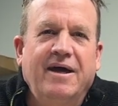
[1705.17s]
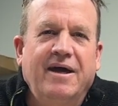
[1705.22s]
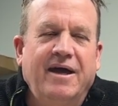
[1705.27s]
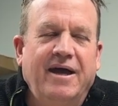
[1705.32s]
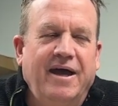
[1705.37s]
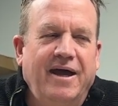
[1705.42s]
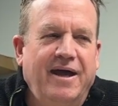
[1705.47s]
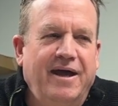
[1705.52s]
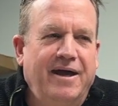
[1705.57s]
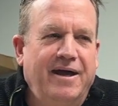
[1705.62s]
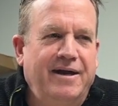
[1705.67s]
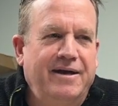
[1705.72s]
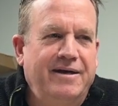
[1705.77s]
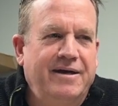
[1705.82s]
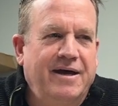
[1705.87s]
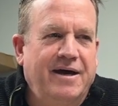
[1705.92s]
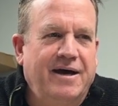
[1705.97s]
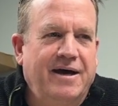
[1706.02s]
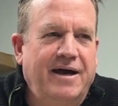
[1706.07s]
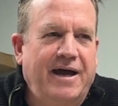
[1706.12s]
And
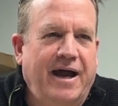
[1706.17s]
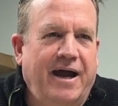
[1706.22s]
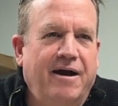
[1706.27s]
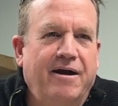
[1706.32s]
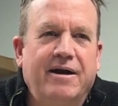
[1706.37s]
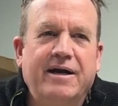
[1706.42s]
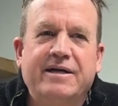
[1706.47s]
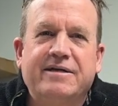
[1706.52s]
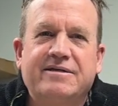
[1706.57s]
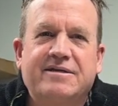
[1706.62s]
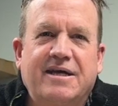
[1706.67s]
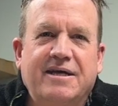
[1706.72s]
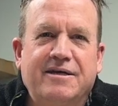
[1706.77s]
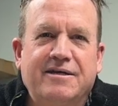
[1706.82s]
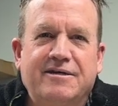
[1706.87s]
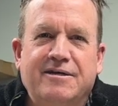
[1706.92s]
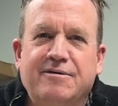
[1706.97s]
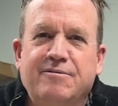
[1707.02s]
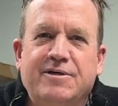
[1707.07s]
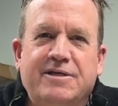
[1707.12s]
Harry is going
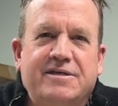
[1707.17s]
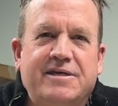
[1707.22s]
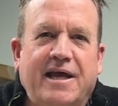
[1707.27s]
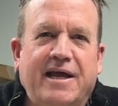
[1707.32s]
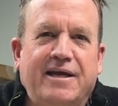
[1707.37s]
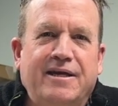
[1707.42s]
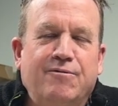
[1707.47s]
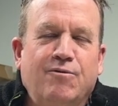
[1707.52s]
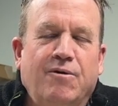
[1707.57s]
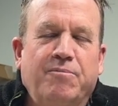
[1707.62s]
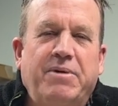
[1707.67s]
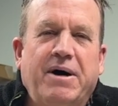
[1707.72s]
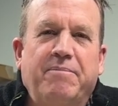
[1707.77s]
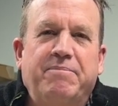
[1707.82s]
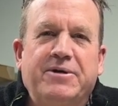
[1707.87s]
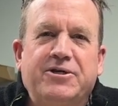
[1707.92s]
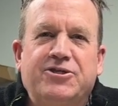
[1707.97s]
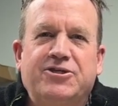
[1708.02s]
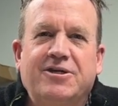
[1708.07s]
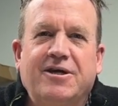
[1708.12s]
to do his annual
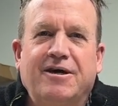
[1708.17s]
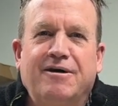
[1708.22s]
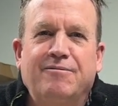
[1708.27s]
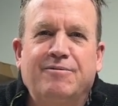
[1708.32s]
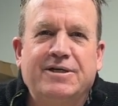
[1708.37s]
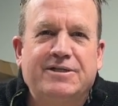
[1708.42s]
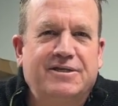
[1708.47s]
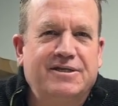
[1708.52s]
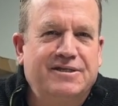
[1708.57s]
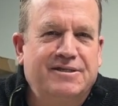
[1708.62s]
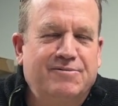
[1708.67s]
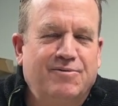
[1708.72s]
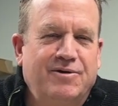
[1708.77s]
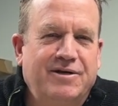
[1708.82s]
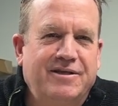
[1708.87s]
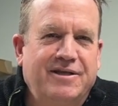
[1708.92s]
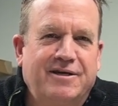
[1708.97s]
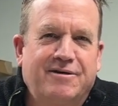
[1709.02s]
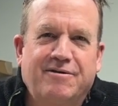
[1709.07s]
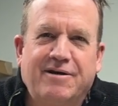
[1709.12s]
puppet show, which is one
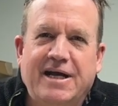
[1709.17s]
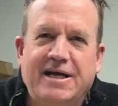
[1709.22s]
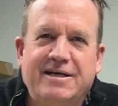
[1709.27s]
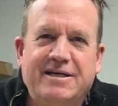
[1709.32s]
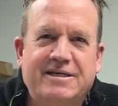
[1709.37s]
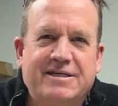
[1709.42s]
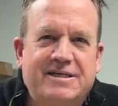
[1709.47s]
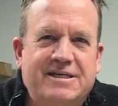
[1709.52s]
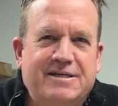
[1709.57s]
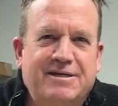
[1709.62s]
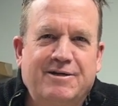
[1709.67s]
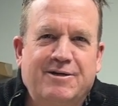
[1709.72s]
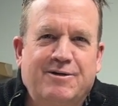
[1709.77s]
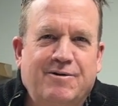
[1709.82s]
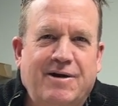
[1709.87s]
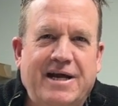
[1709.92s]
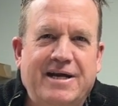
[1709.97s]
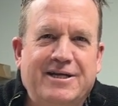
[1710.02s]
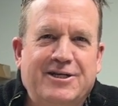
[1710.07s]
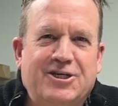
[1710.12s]
of the
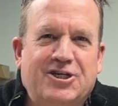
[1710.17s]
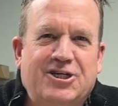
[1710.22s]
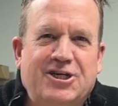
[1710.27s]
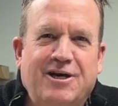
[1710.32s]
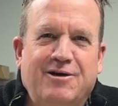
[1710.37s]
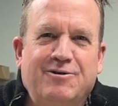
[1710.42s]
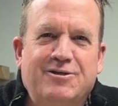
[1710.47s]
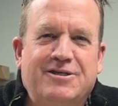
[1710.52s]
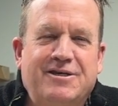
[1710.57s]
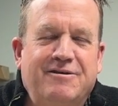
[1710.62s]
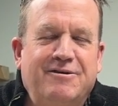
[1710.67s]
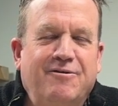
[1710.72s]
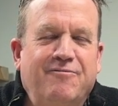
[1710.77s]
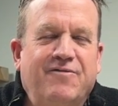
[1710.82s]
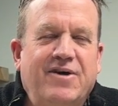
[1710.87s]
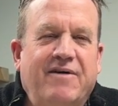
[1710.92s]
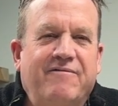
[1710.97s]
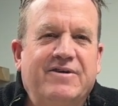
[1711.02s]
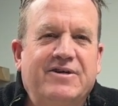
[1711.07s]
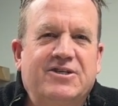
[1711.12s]
greatest shows that you've
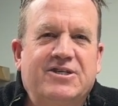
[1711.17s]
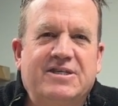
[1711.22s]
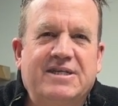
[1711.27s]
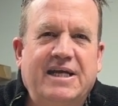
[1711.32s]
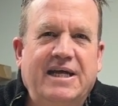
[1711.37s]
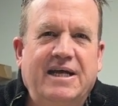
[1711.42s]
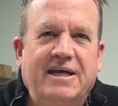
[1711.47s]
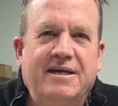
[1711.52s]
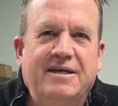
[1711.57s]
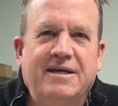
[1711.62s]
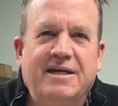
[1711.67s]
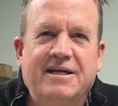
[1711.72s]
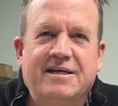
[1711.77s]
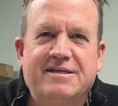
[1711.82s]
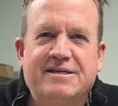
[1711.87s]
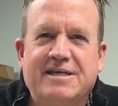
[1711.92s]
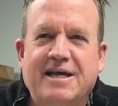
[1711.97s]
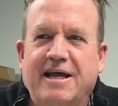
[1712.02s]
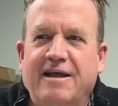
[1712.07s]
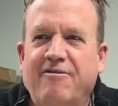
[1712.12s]
ever seen.
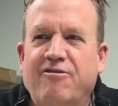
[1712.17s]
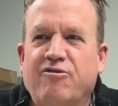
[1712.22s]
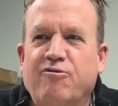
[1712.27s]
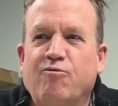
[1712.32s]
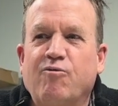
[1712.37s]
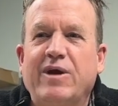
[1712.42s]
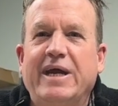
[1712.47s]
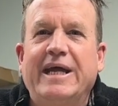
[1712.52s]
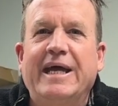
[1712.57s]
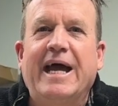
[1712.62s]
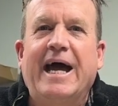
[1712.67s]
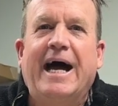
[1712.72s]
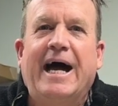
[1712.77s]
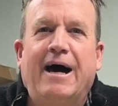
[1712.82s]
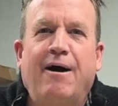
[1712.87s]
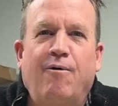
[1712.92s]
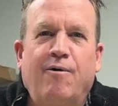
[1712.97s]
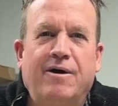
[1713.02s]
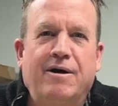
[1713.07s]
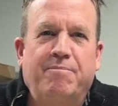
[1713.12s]
It's a
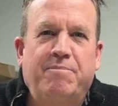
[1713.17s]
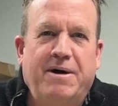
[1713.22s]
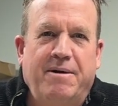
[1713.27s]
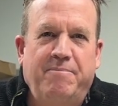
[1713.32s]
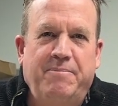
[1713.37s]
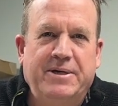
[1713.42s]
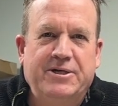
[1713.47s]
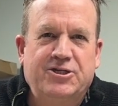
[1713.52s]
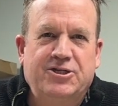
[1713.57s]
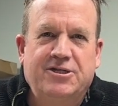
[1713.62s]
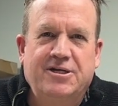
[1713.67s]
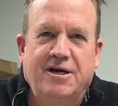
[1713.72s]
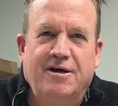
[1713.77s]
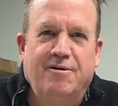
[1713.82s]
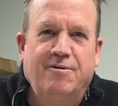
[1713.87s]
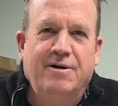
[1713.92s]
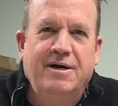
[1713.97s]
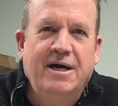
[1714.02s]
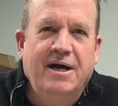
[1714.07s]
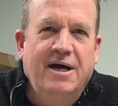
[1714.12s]
3-hour puppet
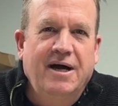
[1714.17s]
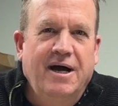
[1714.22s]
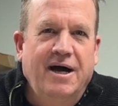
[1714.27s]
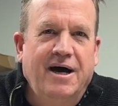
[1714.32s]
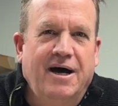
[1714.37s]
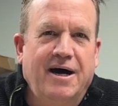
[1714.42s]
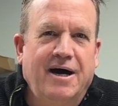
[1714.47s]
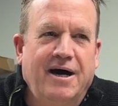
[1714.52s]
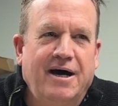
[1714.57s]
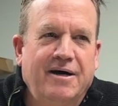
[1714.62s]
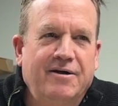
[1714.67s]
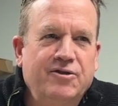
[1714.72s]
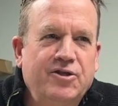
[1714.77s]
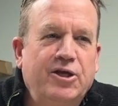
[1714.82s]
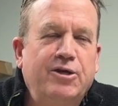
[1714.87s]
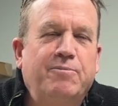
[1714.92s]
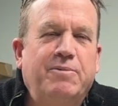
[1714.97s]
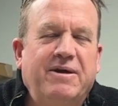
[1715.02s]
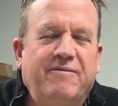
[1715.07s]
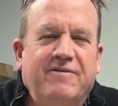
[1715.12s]
show. A
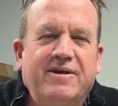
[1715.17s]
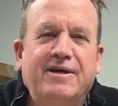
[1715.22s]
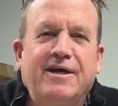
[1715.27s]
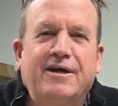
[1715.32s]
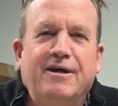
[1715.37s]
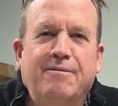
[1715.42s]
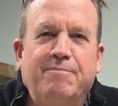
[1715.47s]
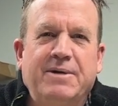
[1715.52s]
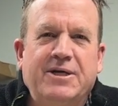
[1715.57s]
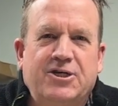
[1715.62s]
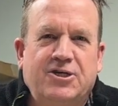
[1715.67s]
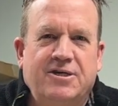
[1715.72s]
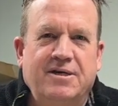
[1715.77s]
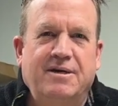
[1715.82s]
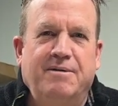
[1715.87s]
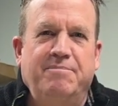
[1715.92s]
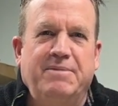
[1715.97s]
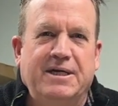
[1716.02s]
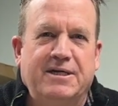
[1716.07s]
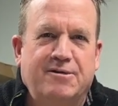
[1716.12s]
little bit of an intermission
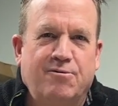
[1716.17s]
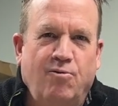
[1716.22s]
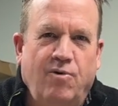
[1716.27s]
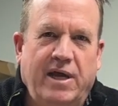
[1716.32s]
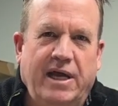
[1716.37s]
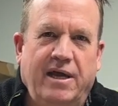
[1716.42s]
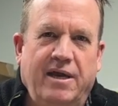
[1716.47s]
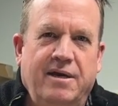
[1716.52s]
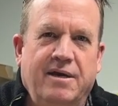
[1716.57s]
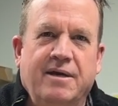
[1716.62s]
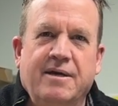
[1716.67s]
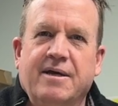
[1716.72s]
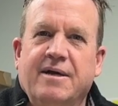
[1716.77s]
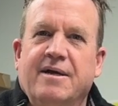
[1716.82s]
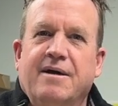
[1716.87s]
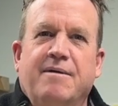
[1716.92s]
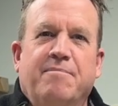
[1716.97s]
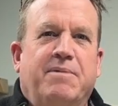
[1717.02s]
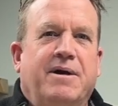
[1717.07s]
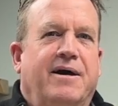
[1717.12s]
in between,
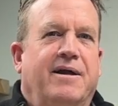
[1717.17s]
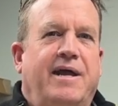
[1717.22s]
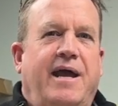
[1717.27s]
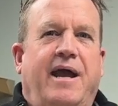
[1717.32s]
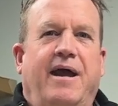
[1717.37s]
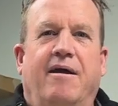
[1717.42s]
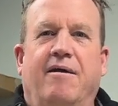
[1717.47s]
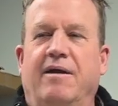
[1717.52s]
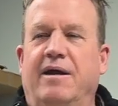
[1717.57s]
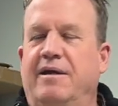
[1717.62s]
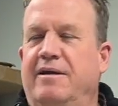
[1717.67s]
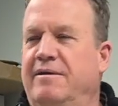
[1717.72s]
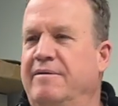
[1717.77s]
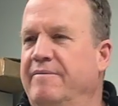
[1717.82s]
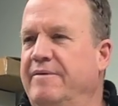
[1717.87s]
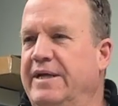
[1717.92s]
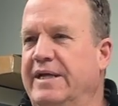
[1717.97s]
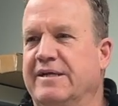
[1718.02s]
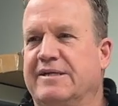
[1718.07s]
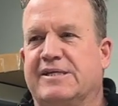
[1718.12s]
but Harry,
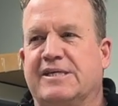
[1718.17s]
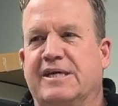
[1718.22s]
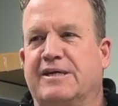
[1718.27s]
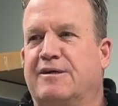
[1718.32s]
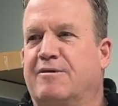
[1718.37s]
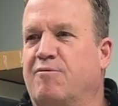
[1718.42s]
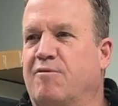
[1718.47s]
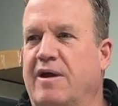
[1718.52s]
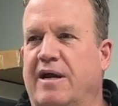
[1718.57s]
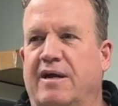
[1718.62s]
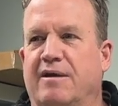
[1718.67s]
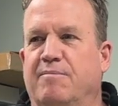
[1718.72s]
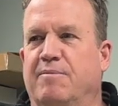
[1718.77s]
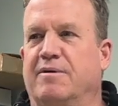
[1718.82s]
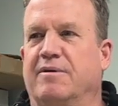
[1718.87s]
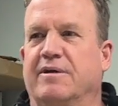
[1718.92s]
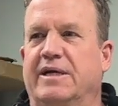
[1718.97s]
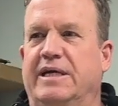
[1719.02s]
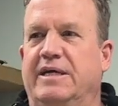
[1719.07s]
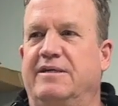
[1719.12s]
it's
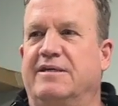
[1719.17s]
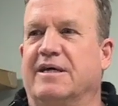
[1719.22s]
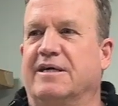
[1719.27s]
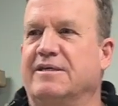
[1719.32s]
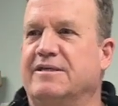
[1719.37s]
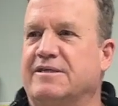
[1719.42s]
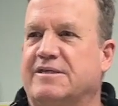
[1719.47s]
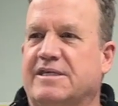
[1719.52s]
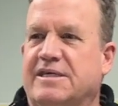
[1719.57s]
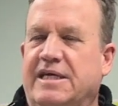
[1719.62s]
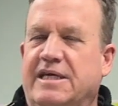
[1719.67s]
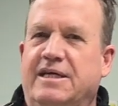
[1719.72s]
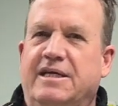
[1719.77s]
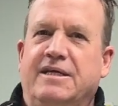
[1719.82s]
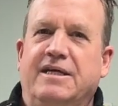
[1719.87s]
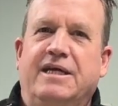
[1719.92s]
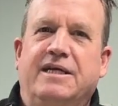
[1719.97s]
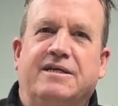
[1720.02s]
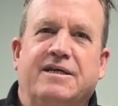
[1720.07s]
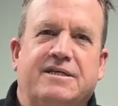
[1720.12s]
incredible. He does
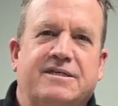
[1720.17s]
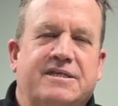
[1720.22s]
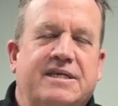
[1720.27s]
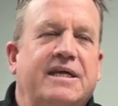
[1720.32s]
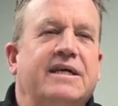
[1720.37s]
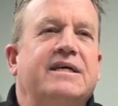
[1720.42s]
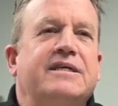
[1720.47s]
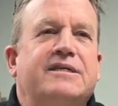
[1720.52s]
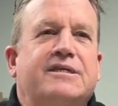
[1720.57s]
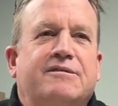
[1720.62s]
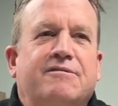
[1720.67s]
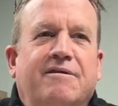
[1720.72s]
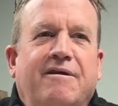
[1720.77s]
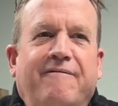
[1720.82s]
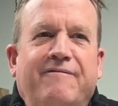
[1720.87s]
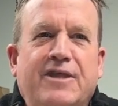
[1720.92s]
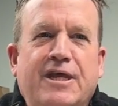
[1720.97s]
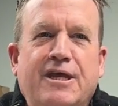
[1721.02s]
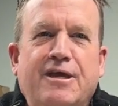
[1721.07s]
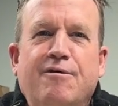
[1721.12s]
the history
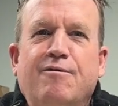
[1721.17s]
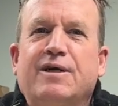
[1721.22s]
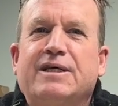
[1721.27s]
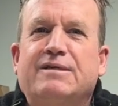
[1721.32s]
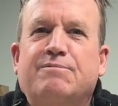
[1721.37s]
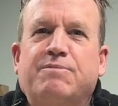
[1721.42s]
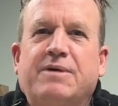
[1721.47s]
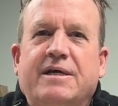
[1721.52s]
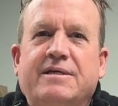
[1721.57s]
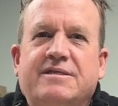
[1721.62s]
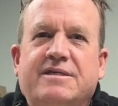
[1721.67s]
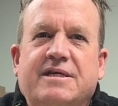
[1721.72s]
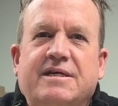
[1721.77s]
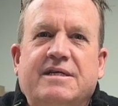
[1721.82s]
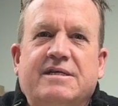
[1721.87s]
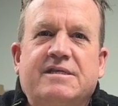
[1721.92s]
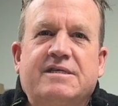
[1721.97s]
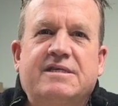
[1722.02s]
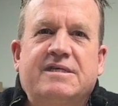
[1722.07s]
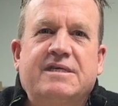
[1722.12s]
of the U.S.
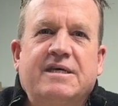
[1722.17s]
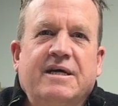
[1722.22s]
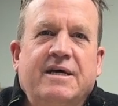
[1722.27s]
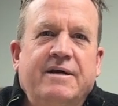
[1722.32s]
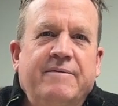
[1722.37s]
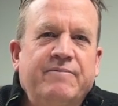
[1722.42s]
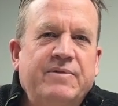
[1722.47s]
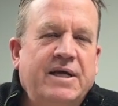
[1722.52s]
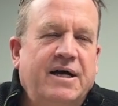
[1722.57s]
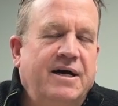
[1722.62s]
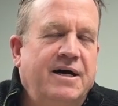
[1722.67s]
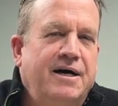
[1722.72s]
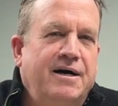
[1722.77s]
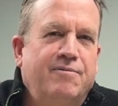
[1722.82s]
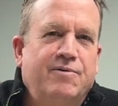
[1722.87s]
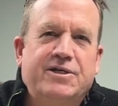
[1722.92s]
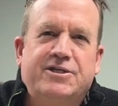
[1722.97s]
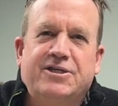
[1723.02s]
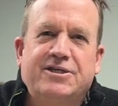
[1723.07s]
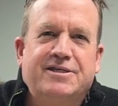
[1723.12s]
presidents,
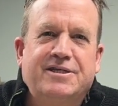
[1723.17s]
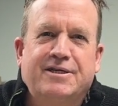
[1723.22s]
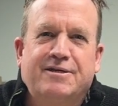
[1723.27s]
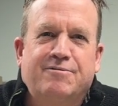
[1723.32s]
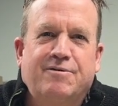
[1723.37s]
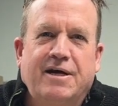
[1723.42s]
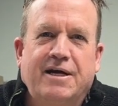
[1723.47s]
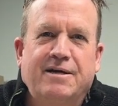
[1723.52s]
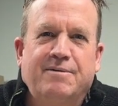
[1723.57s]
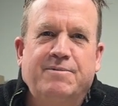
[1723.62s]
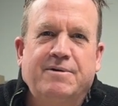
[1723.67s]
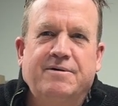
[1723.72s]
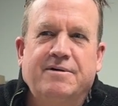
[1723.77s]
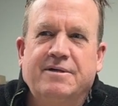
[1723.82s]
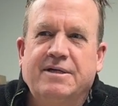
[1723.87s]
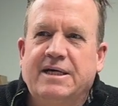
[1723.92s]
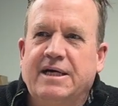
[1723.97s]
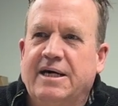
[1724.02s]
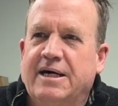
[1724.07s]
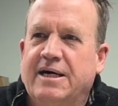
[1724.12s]
which is
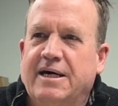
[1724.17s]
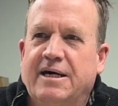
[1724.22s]
incredible.